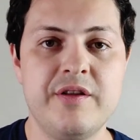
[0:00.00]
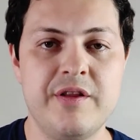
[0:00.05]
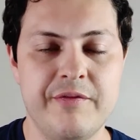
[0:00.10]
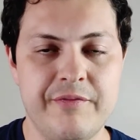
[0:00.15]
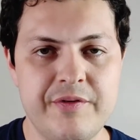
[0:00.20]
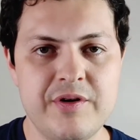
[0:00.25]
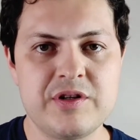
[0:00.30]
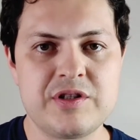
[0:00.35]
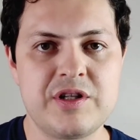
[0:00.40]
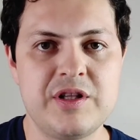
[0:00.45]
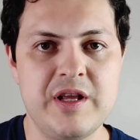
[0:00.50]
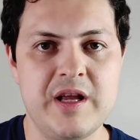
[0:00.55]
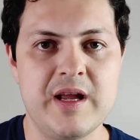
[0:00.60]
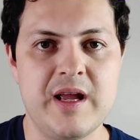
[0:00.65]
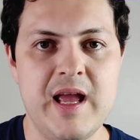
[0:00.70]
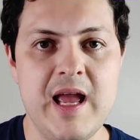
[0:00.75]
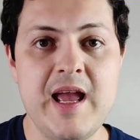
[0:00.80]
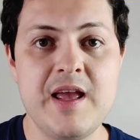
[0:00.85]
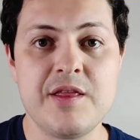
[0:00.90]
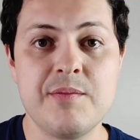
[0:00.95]
The first
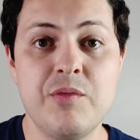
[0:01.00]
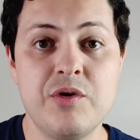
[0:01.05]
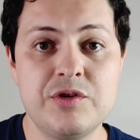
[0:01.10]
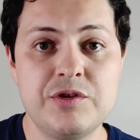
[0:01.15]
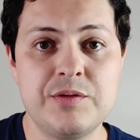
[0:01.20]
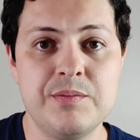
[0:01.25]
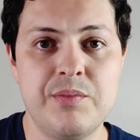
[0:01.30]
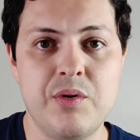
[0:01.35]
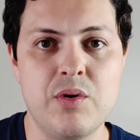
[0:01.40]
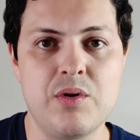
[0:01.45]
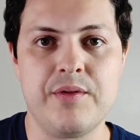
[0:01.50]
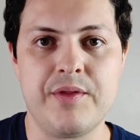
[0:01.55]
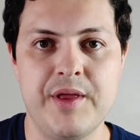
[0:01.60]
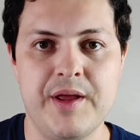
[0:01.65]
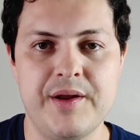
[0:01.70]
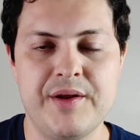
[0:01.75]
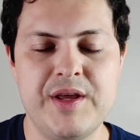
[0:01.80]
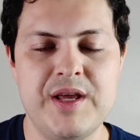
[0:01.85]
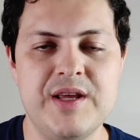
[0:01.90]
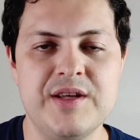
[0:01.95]
thing, and the most important
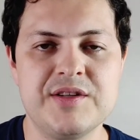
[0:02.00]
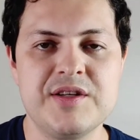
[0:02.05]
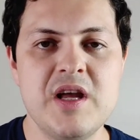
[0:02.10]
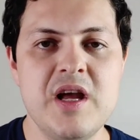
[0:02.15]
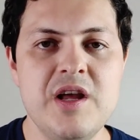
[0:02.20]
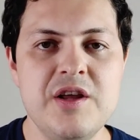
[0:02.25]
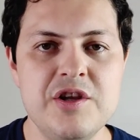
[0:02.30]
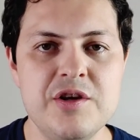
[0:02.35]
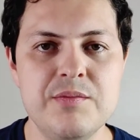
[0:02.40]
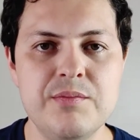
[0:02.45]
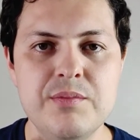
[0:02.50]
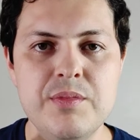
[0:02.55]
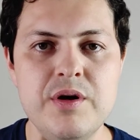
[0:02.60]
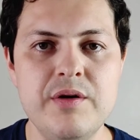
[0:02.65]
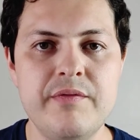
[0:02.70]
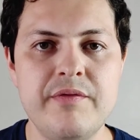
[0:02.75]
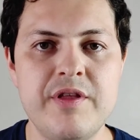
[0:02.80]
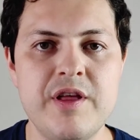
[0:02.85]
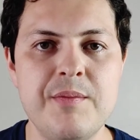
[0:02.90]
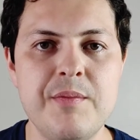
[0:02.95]
thing, is you
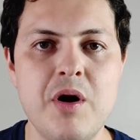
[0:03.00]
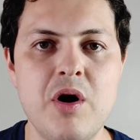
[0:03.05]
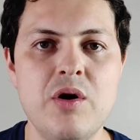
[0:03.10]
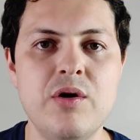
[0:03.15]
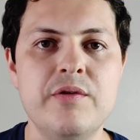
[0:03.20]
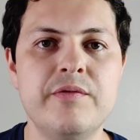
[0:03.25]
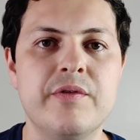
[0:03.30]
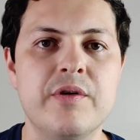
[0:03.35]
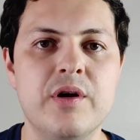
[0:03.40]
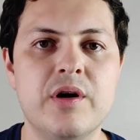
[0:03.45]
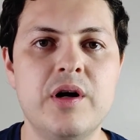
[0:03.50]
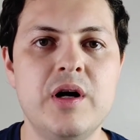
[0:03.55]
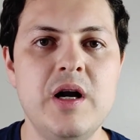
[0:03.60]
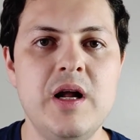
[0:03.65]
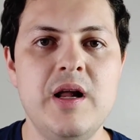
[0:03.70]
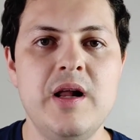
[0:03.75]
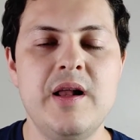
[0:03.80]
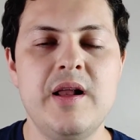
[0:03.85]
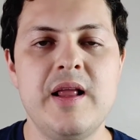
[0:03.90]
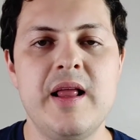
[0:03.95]
move them over
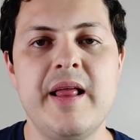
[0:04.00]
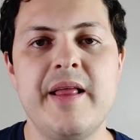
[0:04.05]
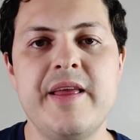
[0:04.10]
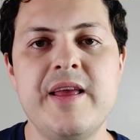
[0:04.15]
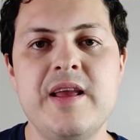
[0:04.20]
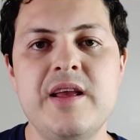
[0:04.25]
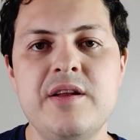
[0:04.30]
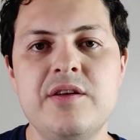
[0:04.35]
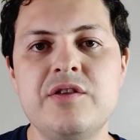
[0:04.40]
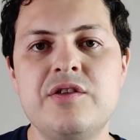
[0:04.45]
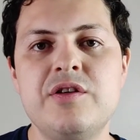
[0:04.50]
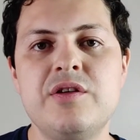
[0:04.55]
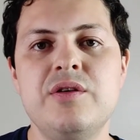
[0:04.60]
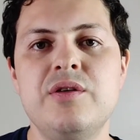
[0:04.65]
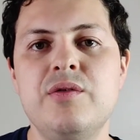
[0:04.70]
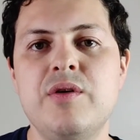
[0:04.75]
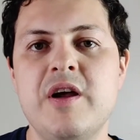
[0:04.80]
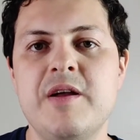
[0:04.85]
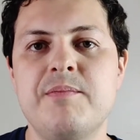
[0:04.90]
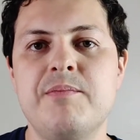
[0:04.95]

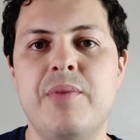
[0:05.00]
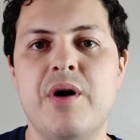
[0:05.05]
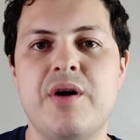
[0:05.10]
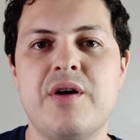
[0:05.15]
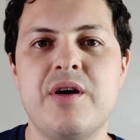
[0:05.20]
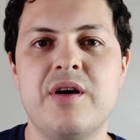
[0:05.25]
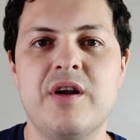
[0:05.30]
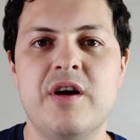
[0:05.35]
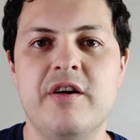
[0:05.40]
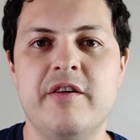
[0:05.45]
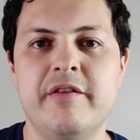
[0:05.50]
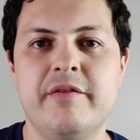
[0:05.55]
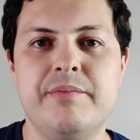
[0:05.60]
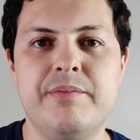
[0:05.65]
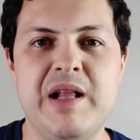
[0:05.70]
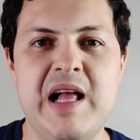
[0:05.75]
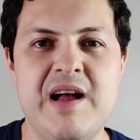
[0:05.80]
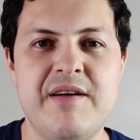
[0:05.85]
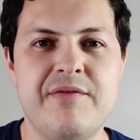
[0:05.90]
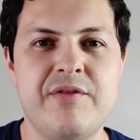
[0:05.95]
into a bucket of
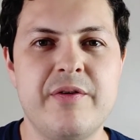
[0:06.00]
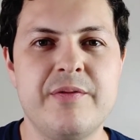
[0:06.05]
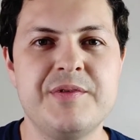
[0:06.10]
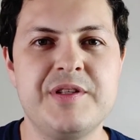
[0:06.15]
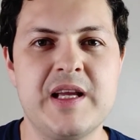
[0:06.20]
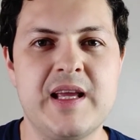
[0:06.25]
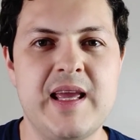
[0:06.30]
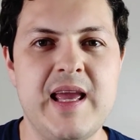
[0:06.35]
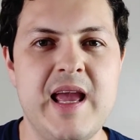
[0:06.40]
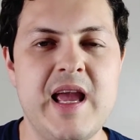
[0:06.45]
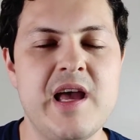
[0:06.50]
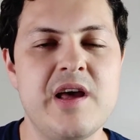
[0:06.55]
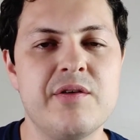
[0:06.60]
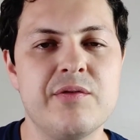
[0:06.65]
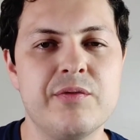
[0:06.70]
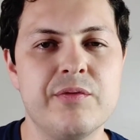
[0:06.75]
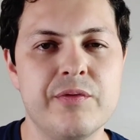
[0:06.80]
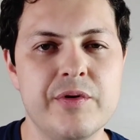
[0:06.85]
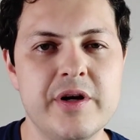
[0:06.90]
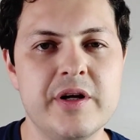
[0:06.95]
platforms that can't
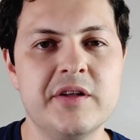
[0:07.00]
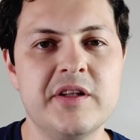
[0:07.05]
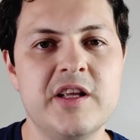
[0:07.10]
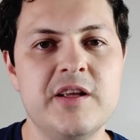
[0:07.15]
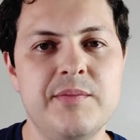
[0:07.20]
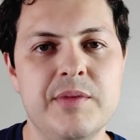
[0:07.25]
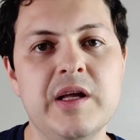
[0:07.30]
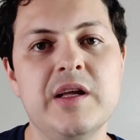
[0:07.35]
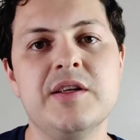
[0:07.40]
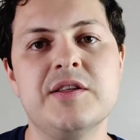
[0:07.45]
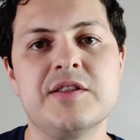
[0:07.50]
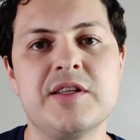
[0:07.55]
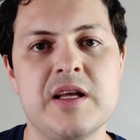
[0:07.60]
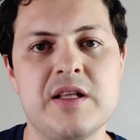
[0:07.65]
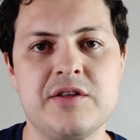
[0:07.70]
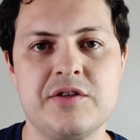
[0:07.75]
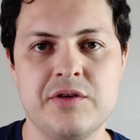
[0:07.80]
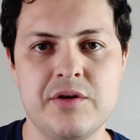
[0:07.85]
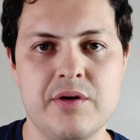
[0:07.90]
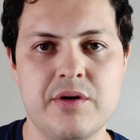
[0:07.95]
really be
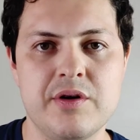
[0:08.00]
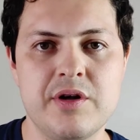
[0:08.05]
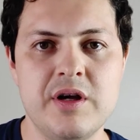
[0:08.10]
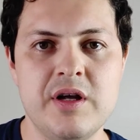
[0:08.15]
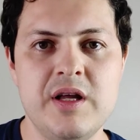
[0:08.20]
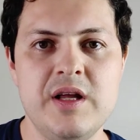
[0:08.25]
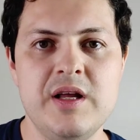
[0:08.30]
censored.